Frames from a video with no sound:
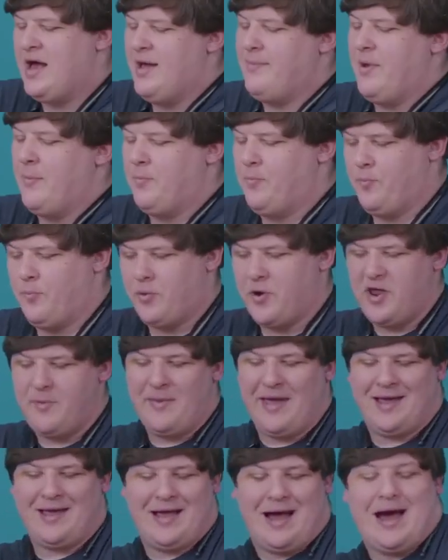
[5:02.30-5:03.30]
I'm a pretty
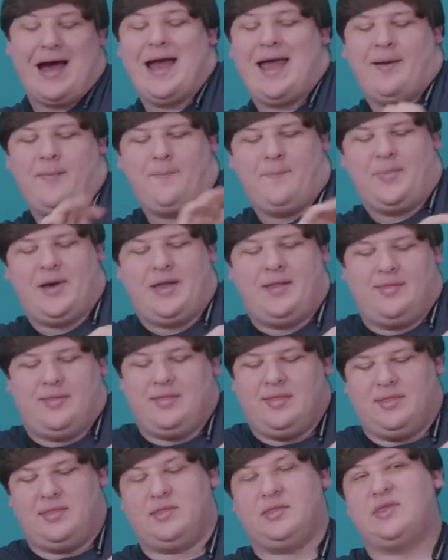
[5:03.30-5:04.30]
big guy, but
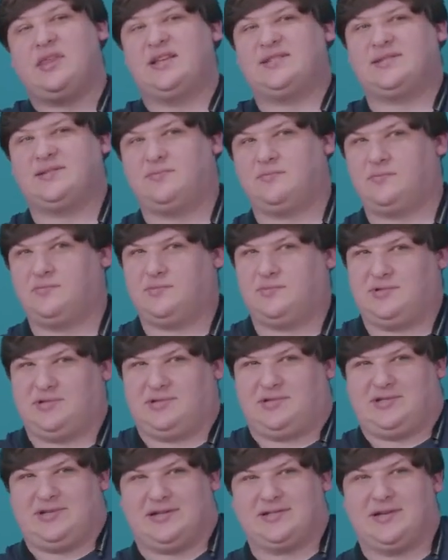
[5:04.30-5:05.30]
this
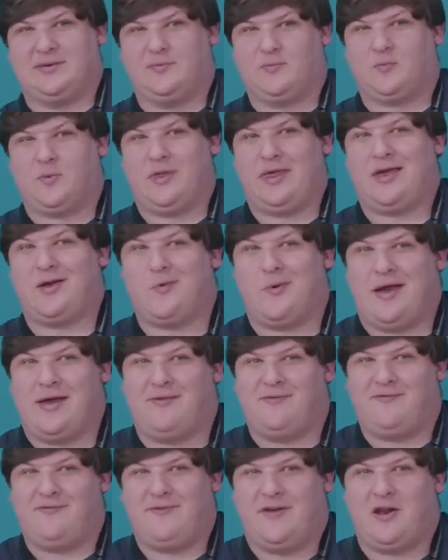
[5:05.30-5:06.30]
doesn't really
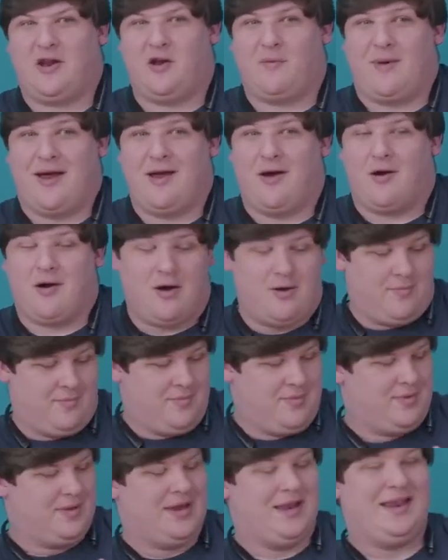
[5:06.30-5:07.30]
quite fit under my
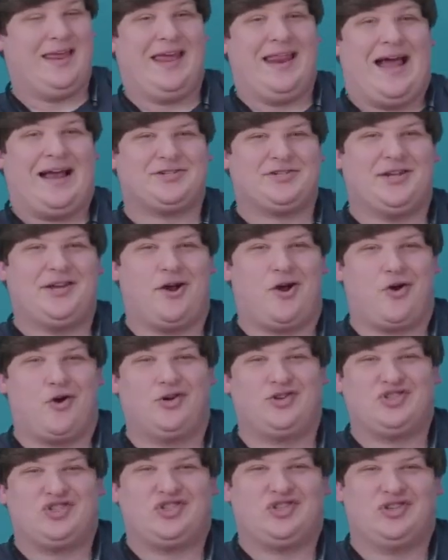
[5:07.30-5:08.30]
arm. It actually
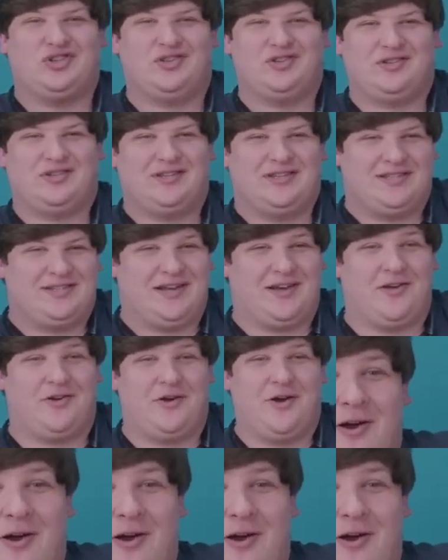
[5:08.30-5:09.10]
hurts to stick under